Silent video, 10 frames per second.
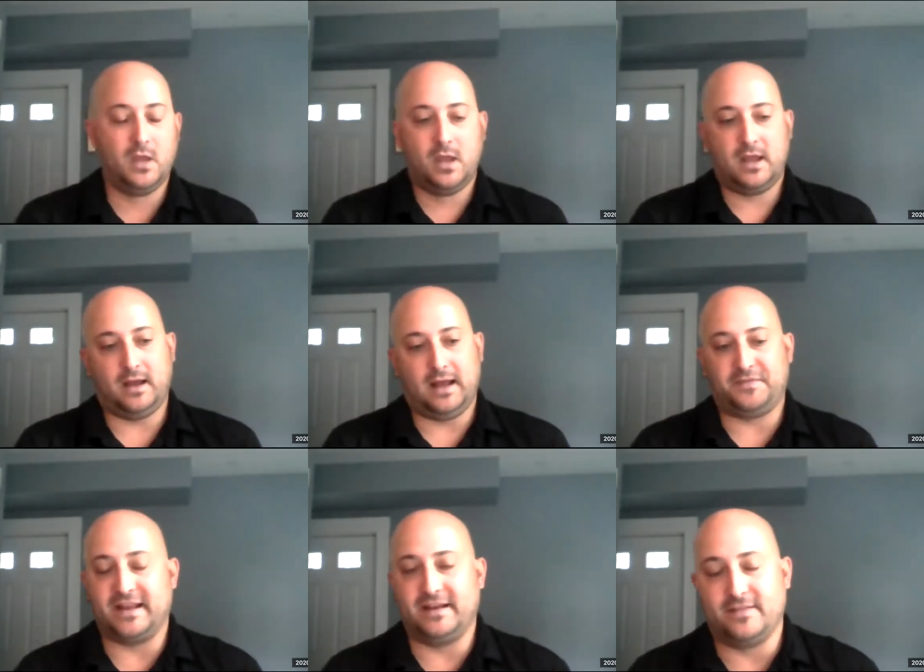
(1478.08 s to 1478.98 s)
at
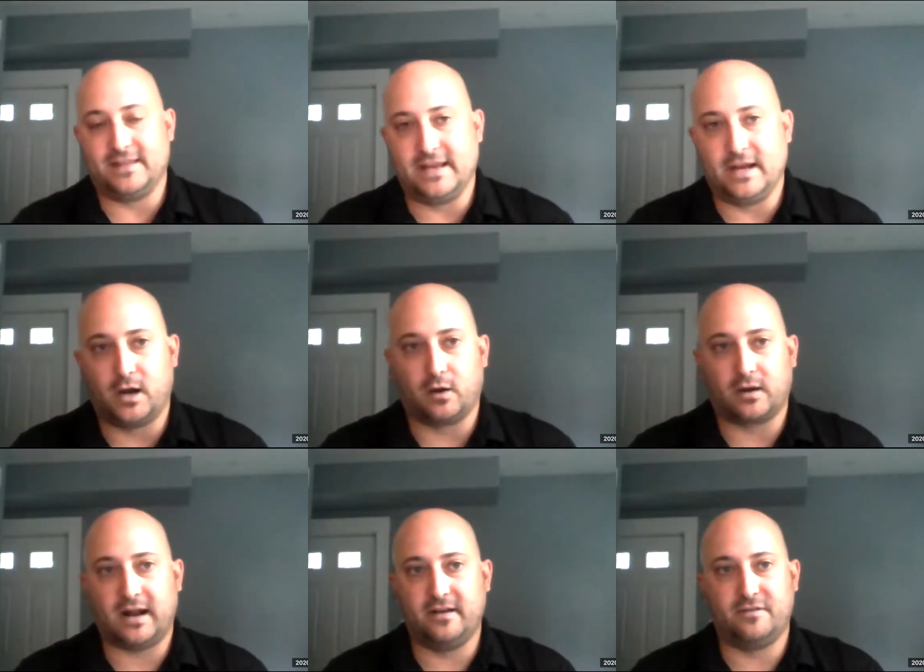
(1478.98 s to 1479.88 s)
the end of the year,
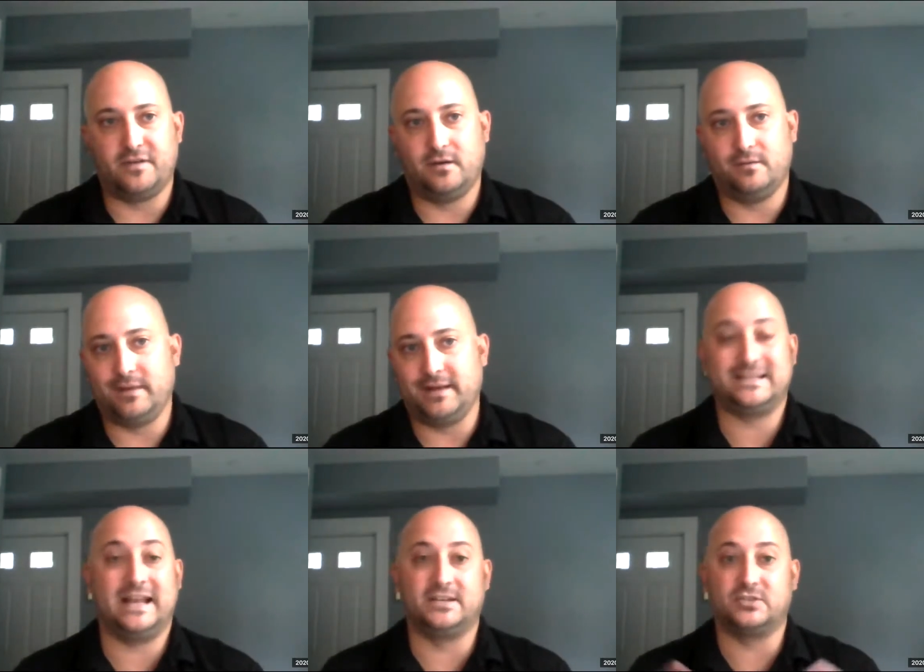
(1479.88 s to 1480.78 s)
kind of a
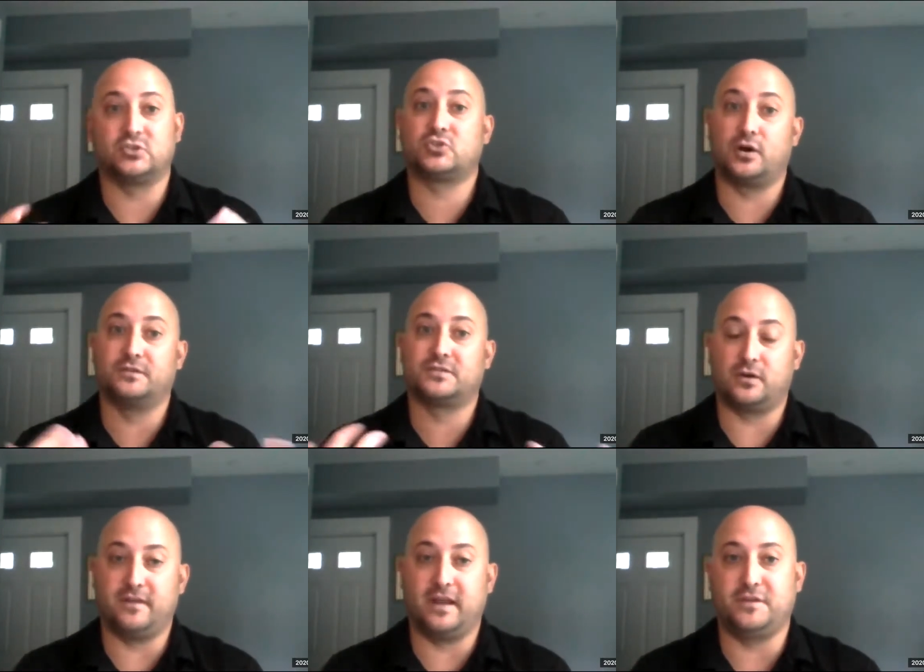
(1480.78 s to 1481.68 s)
intent to serve
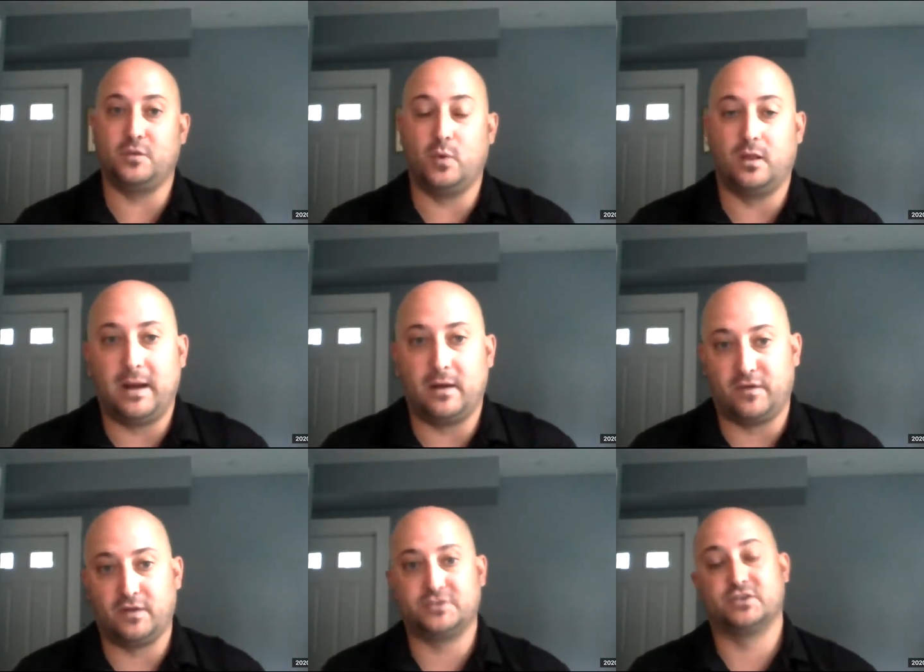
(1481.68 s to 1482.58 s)
survey, if you will, about
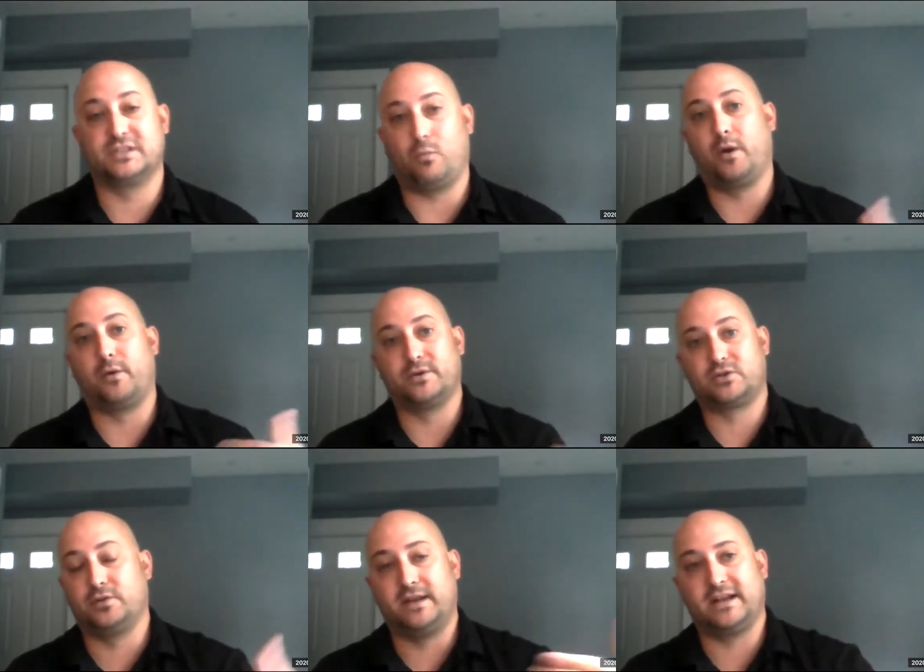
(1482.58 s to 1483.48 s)
volunteers that want to
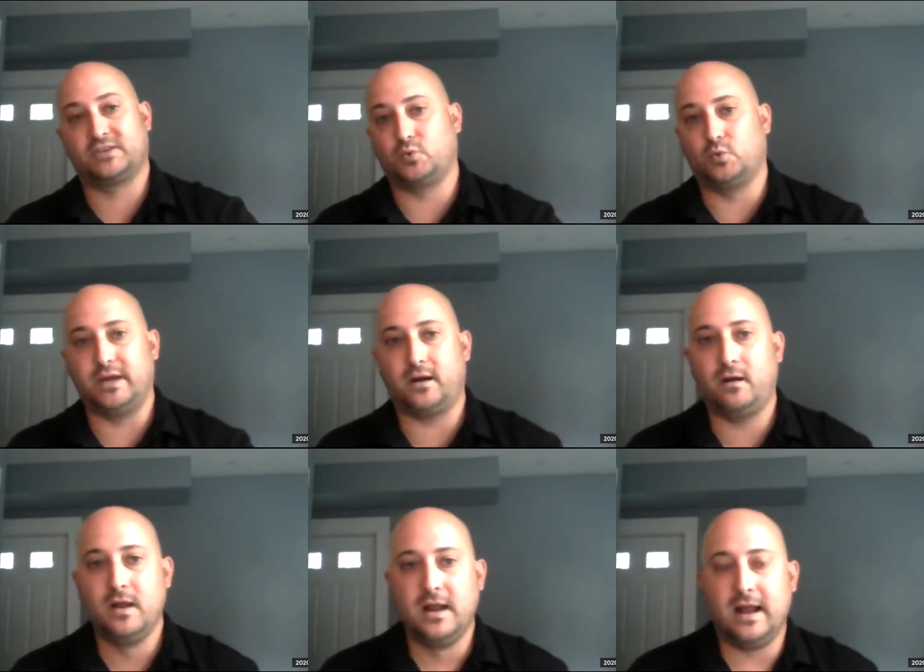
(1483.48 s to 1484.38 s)
return the next school
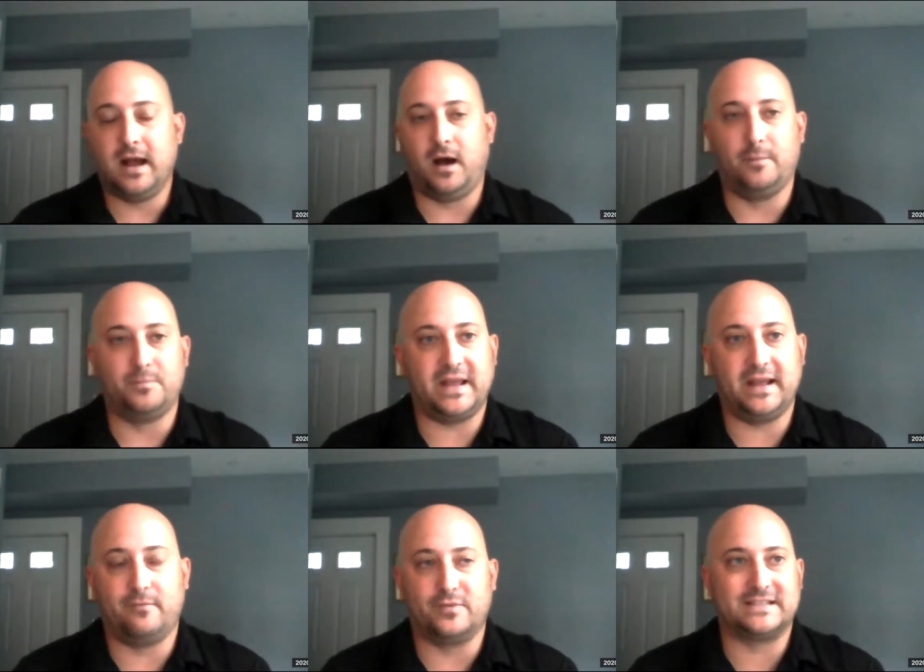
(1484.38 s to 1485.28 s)
year.
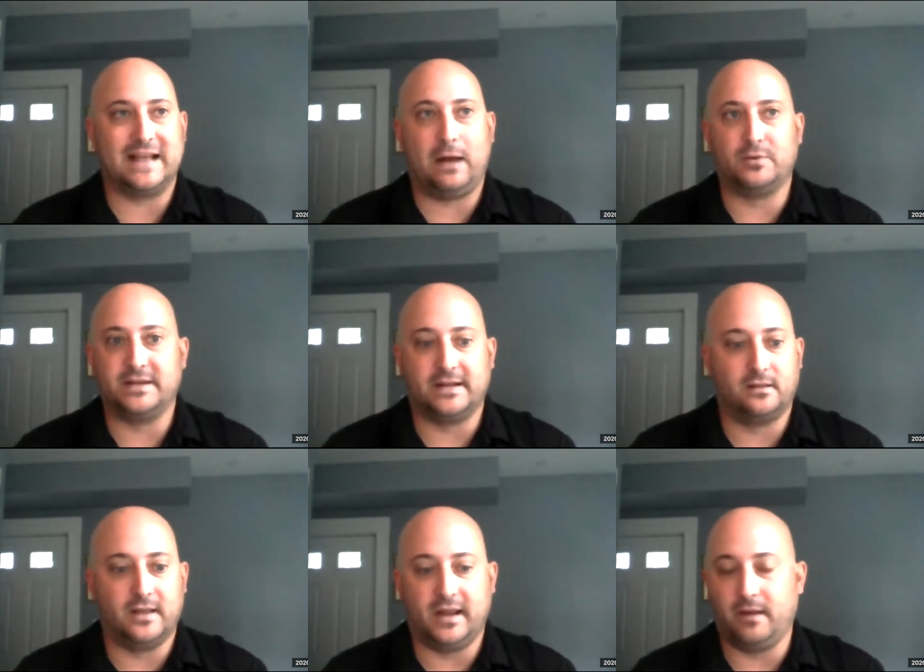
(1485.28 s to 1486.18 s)
And
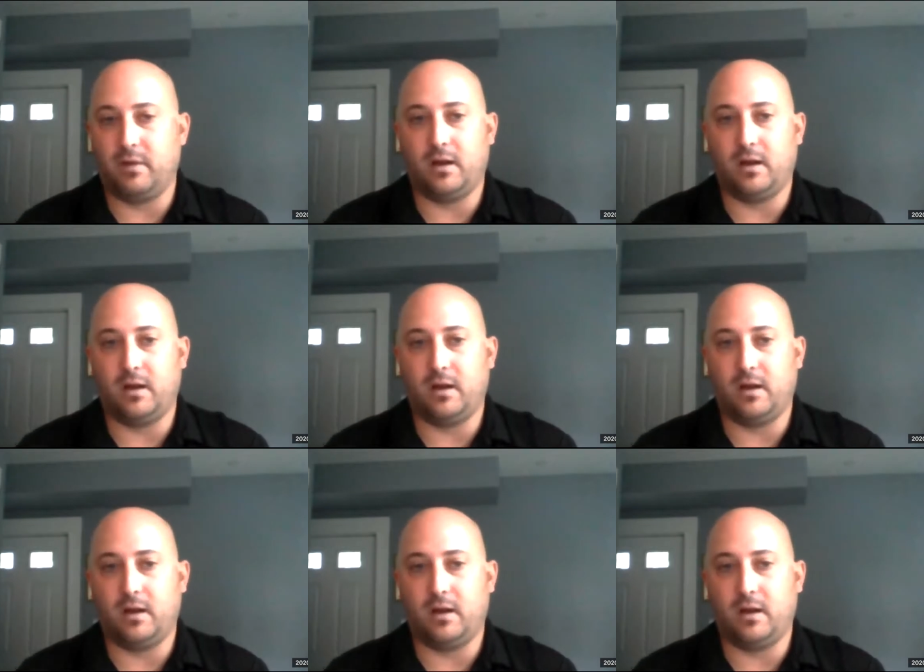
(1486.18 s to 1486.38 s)
resoundingly,